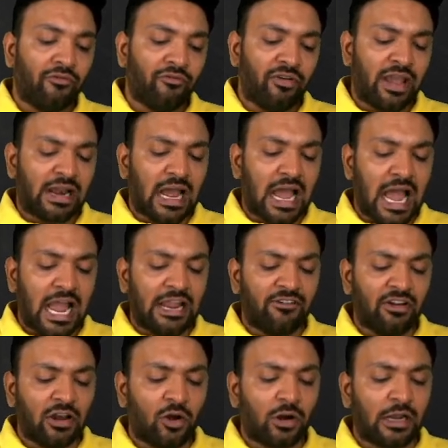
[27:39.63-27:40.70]
where I
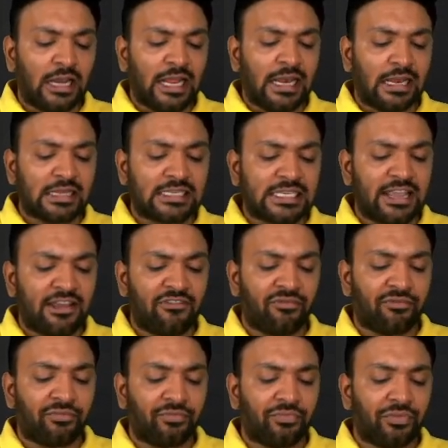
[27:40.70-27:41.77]
will only receive
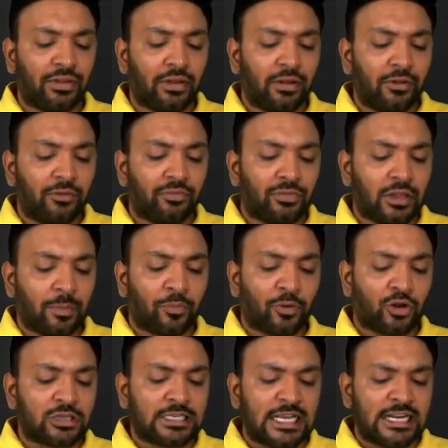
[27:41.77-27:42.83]
the
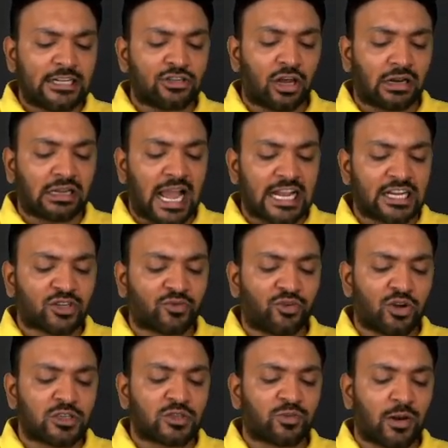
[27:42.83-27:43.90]
proceeds or cash
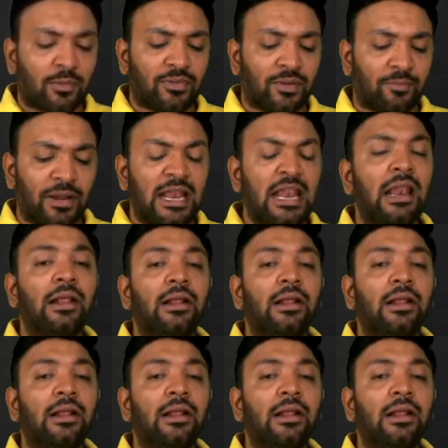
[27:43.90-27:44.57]
flows from the bill,